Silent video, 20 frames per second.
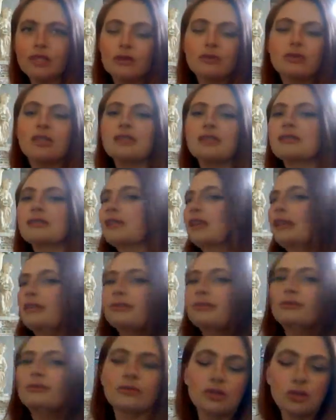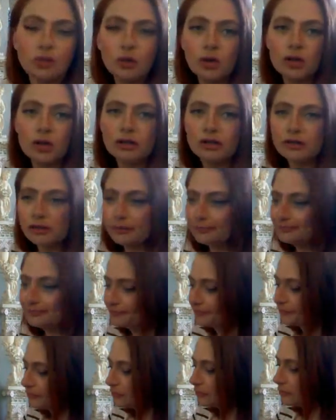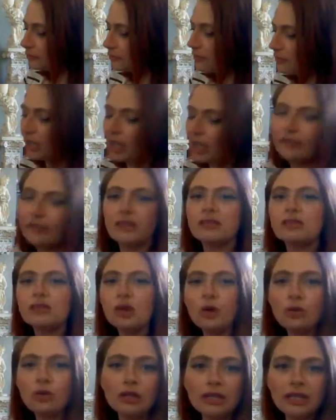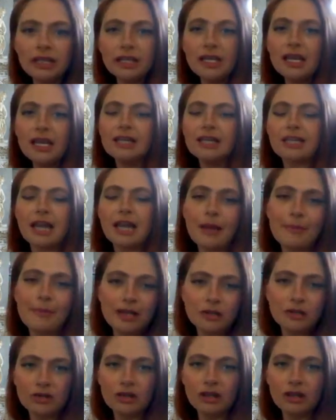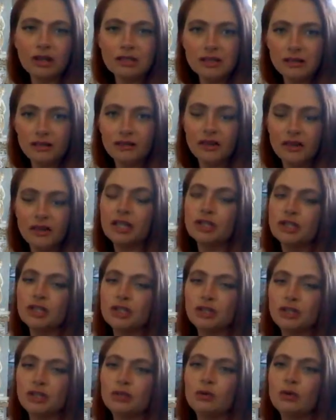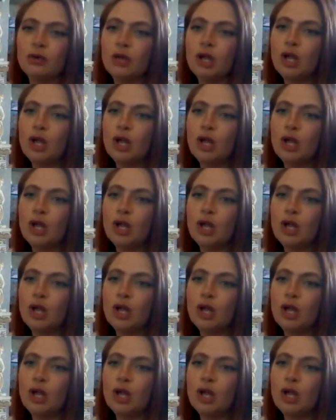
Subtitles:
these like resorts. That's totally diametrically different to